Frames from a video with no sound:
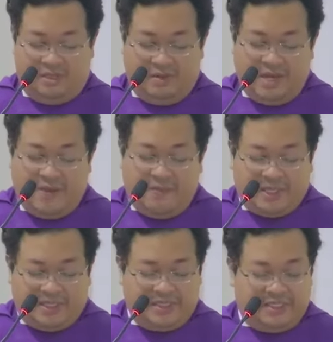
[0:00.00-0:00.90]
We are
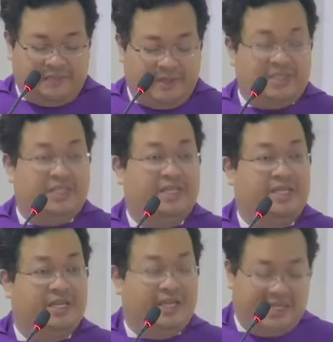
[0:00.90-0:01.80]
participating
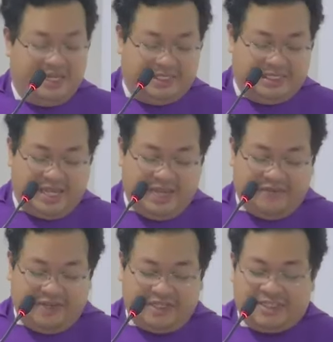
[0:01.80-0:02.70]
in the
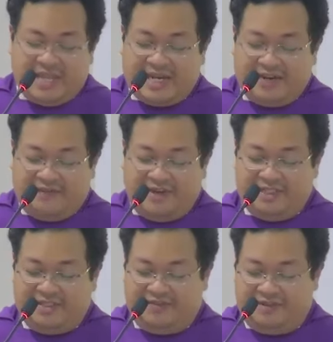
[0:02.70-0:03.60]
saving
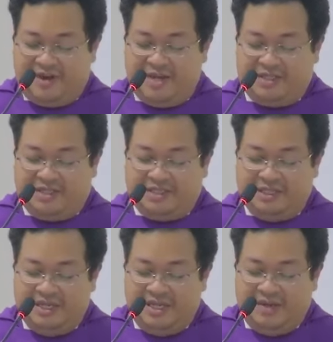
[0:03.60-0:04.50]
sacrifice of Christ
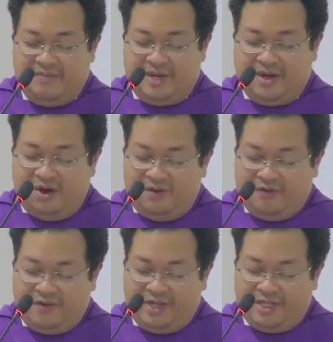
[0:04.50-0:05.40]
by
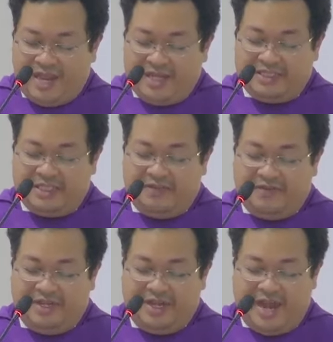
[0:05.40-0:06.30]
offering
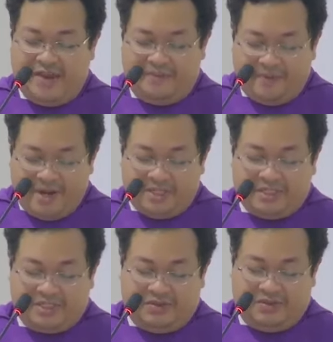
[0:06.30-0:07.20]
thanksgiving and
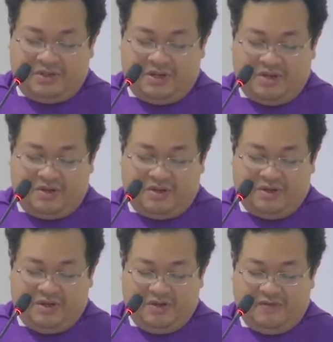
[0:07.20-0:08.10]
praises to God
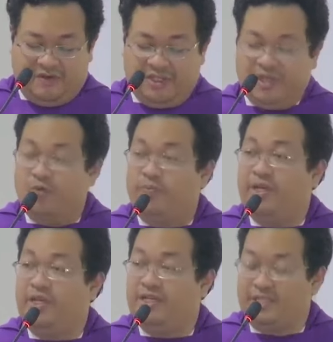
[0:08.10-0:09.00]
for the
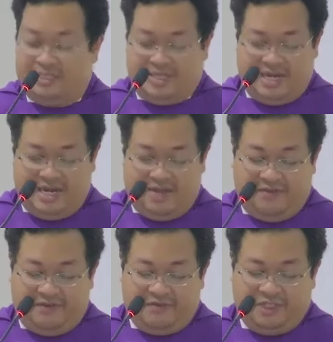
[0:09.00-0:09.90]
obedience and
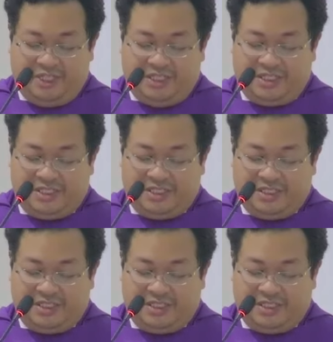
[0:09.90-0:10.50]
love of Jesus,